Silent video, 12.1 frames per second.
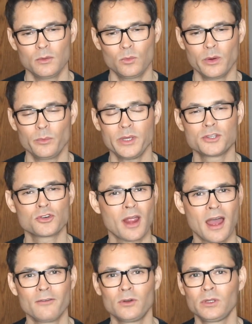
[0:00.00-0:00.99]
When we
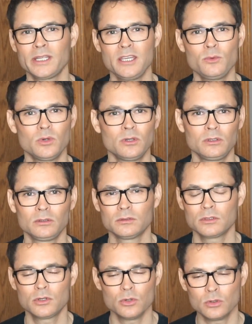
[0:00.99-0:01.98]
travel, he will
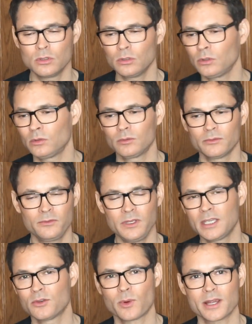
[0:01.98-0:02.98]
Google
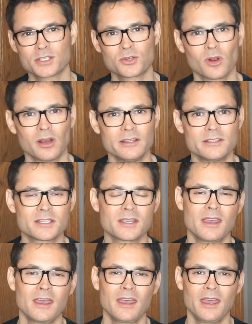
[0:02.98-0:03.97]
vegan restaurants
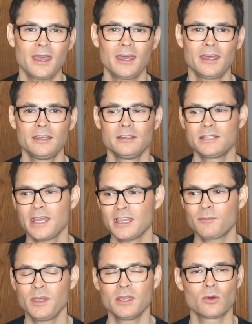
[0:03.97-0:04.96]
and
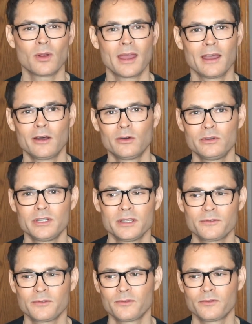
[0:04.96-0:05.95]
take me around
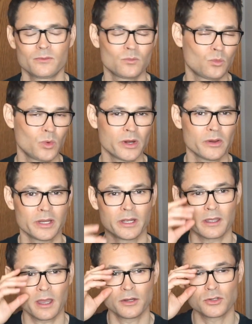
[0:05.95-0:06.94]
if we're in a
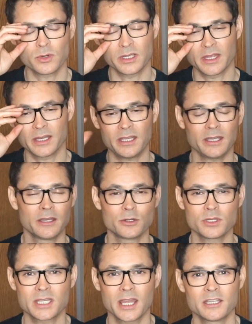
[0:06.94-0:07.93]
country that he
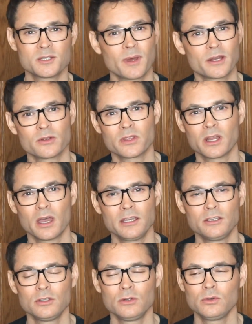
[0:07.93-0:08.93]
understands better than I
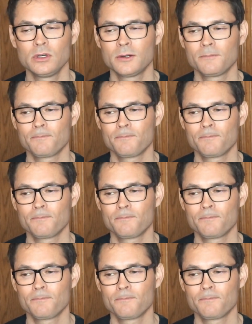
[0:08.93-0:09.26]
do.